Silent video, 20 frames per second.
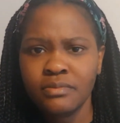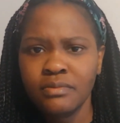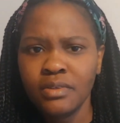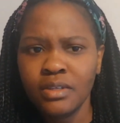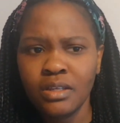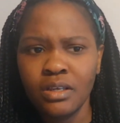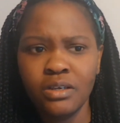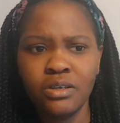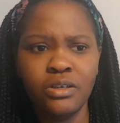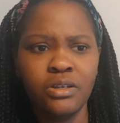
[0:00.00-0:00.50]

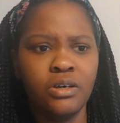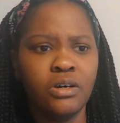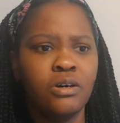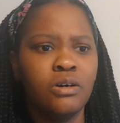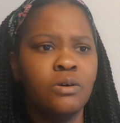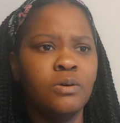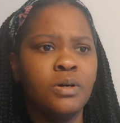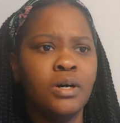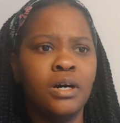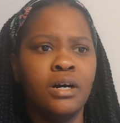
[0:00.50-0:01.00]

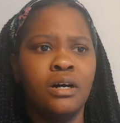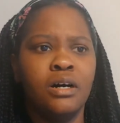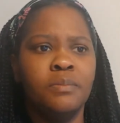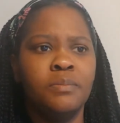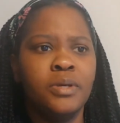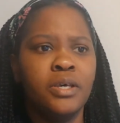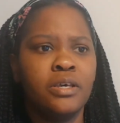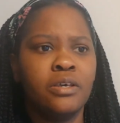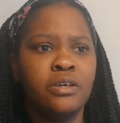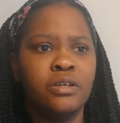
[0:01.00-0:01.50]

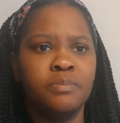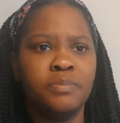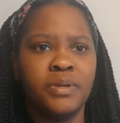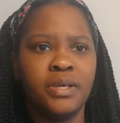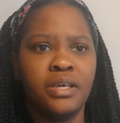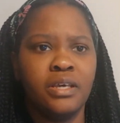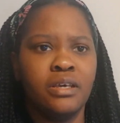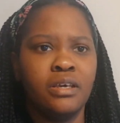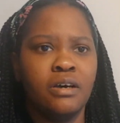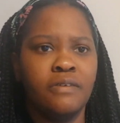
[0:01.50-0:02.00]
It could
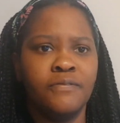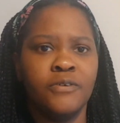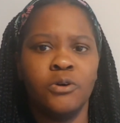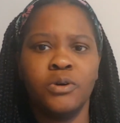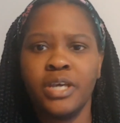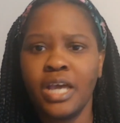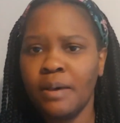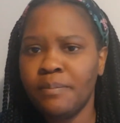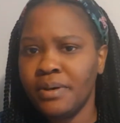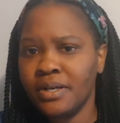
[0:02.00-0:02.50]
be a
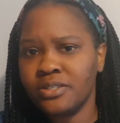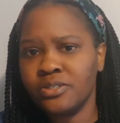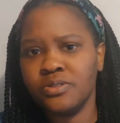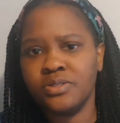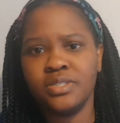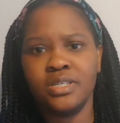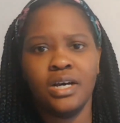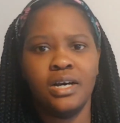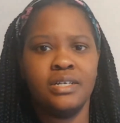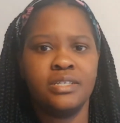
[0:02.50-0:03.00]
vocab
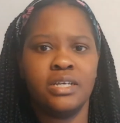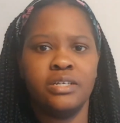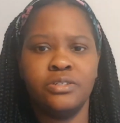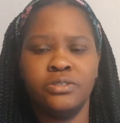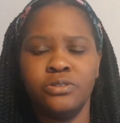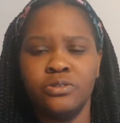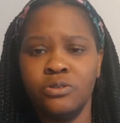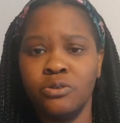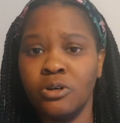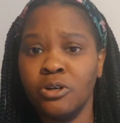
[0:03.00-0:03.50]
exercise I
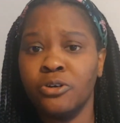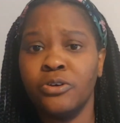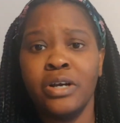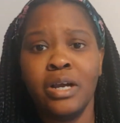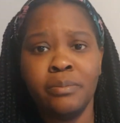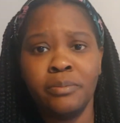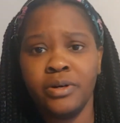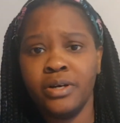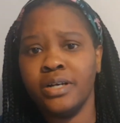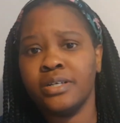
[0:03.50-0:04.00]
do, or
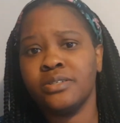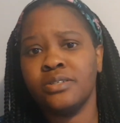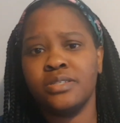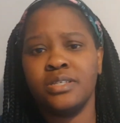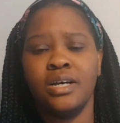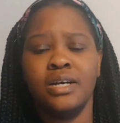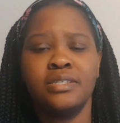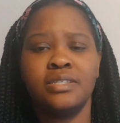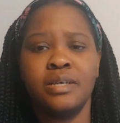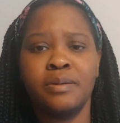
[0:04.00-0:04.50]
grammar
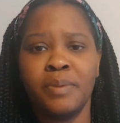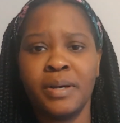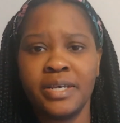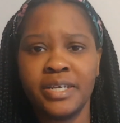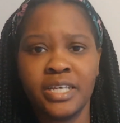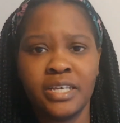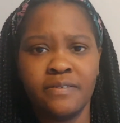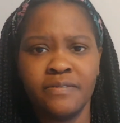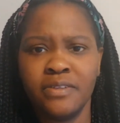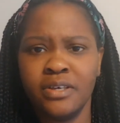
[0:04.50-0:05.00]
exercise I might
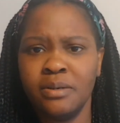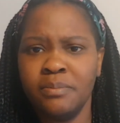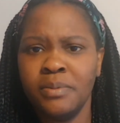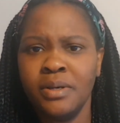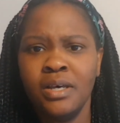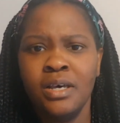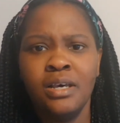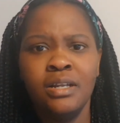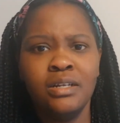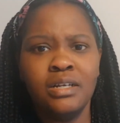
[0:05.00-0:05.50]
give them.
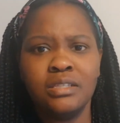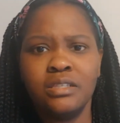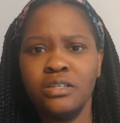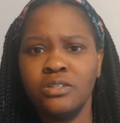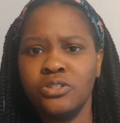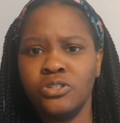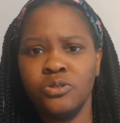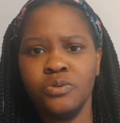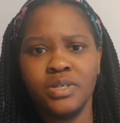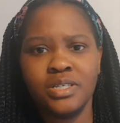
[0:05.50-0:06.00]
Nothing
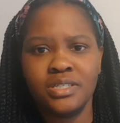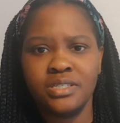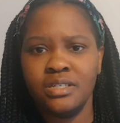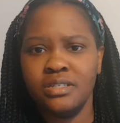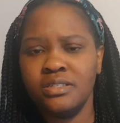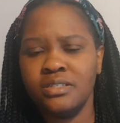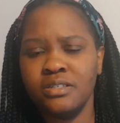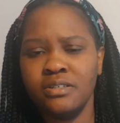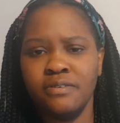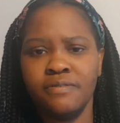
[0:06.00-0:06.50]
too
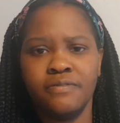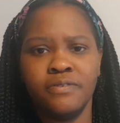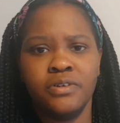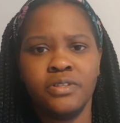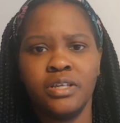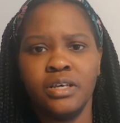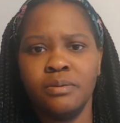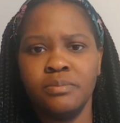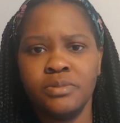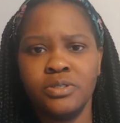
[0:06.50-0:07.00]
extensive for
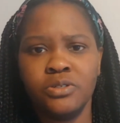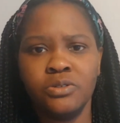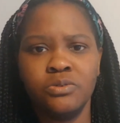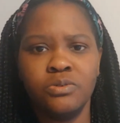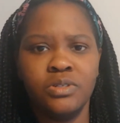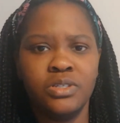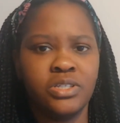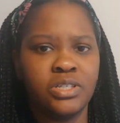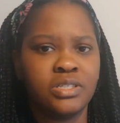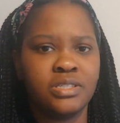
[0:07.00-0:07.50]
them
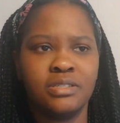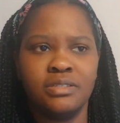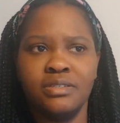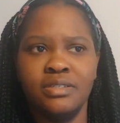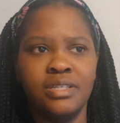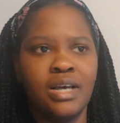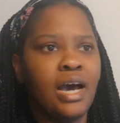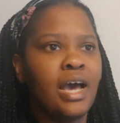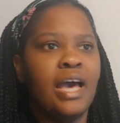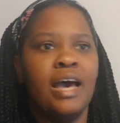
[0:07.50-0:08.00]
to just
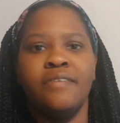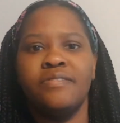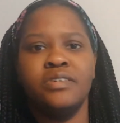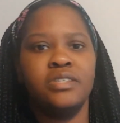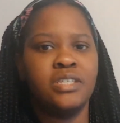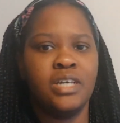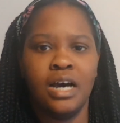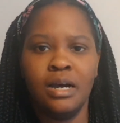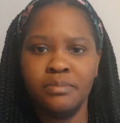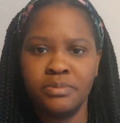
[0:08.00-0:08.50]
not have the
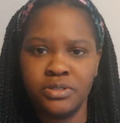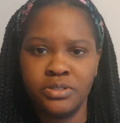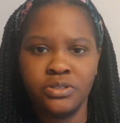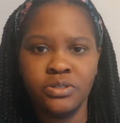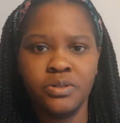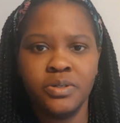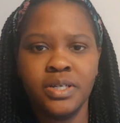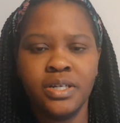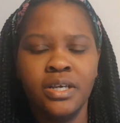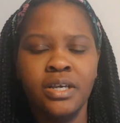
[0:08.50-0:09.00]
time to
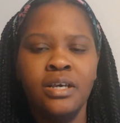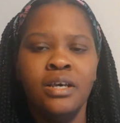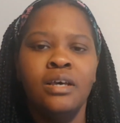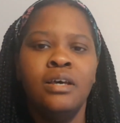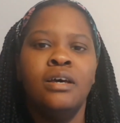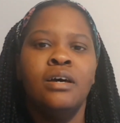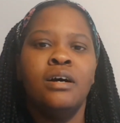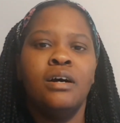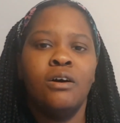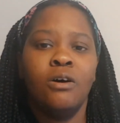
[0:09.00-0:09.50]
do it,
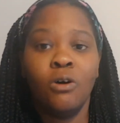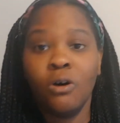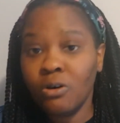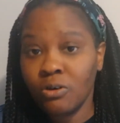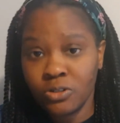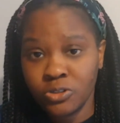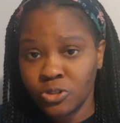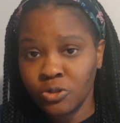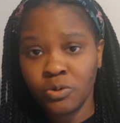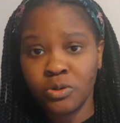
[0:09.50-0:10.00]
or
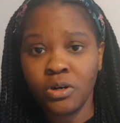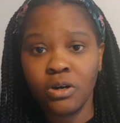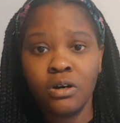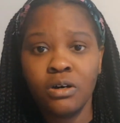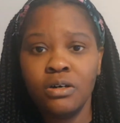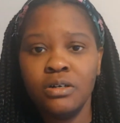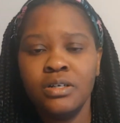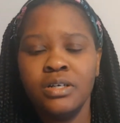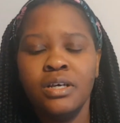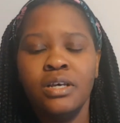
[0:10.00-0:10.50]
do it
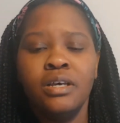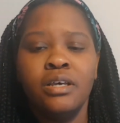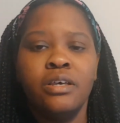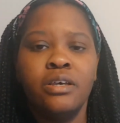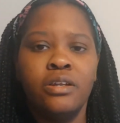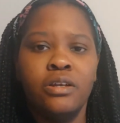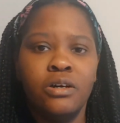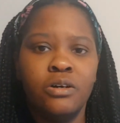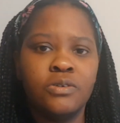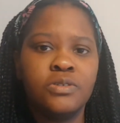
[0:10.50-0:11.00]
all.
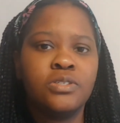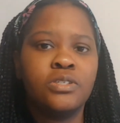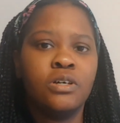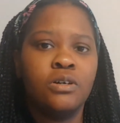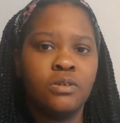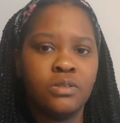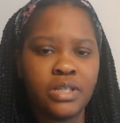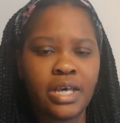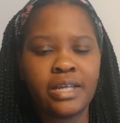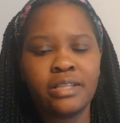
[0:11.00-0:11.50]
So
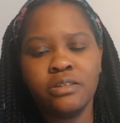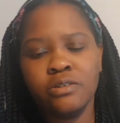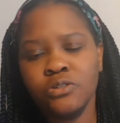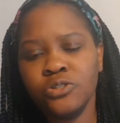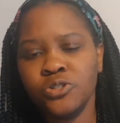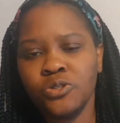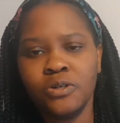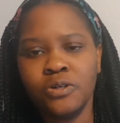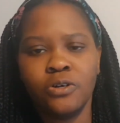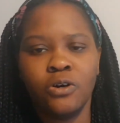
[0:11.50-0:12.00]
like little
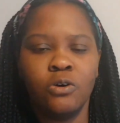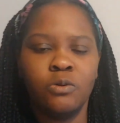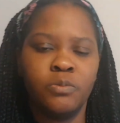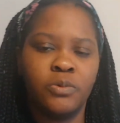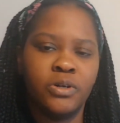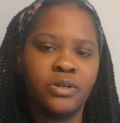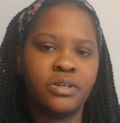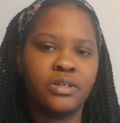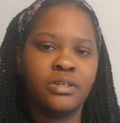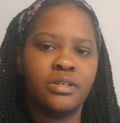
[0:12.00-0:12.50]
short
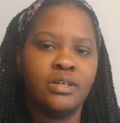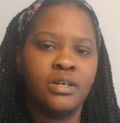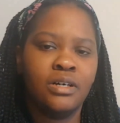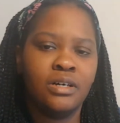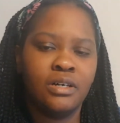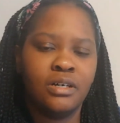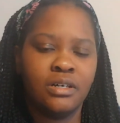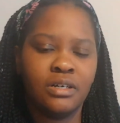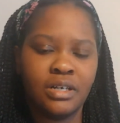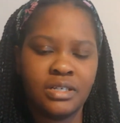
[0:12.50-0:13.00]
homework
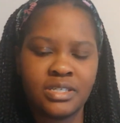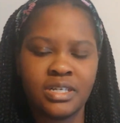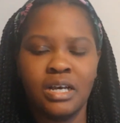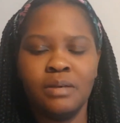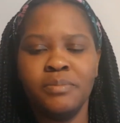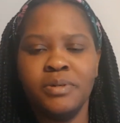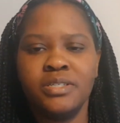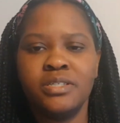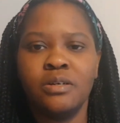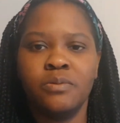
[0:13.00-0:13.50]

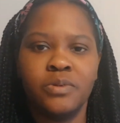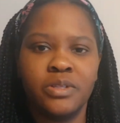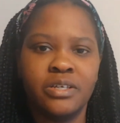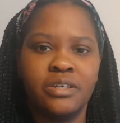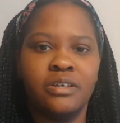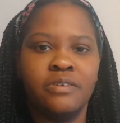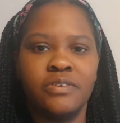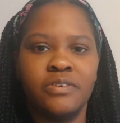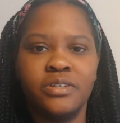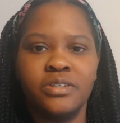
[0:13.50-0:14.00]
assignments are really
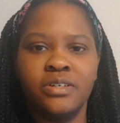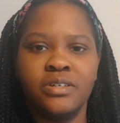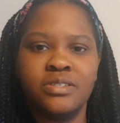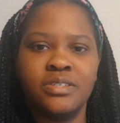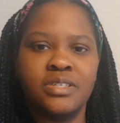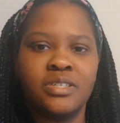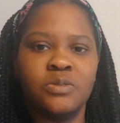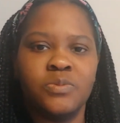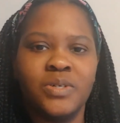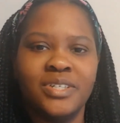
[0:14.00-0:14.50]
good for adults
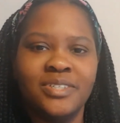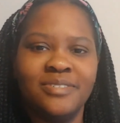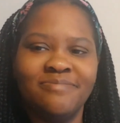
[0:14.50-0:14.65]
as well.